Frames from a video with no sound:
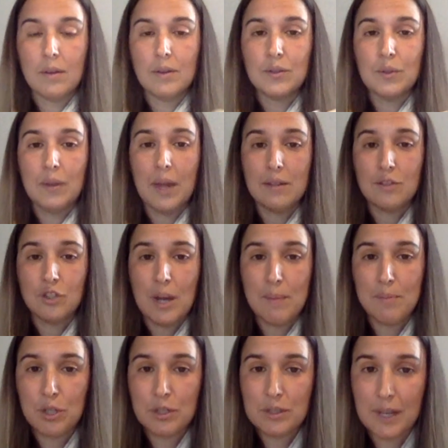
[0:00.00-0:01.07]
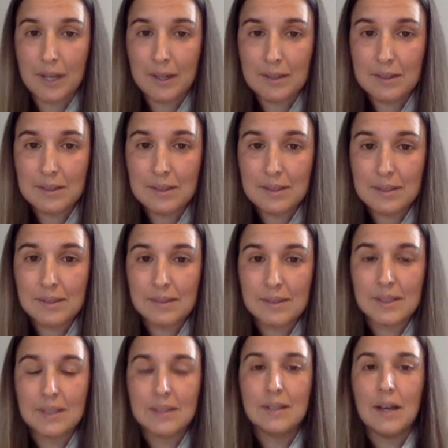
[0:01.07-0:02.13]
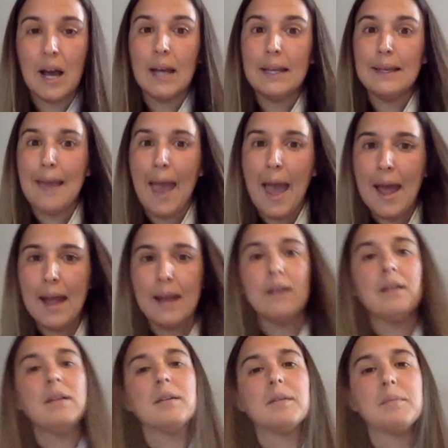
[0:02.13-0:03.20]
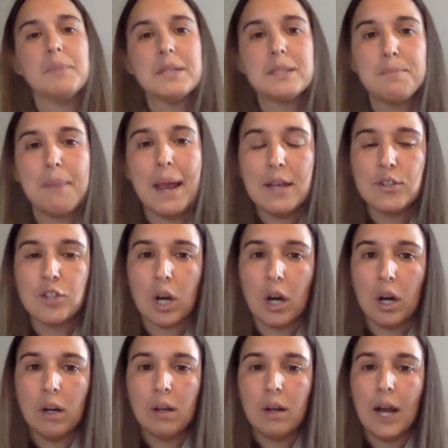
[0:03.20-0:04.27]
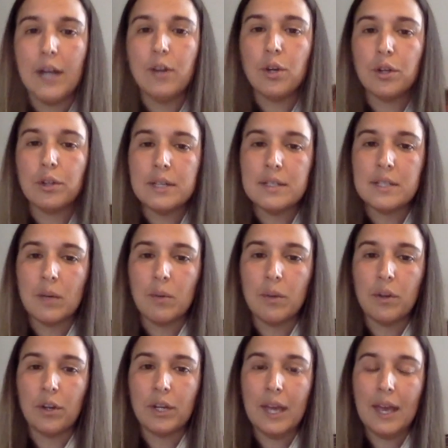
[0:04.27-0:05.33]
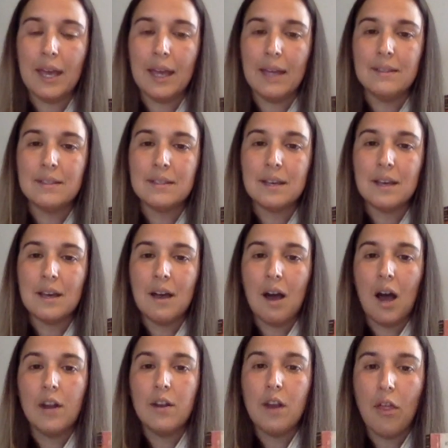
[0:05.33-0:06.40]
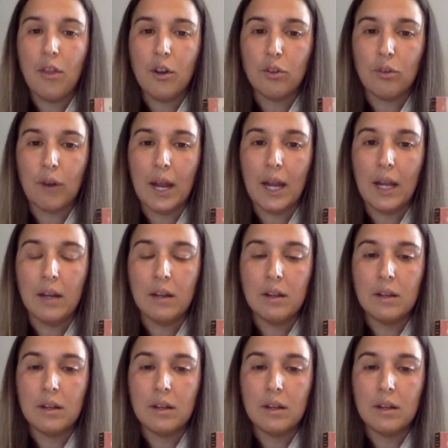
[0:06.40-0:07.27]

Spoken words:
So that's chapter 6. Again, Miss Mazer, I know you're listening with your kids, another great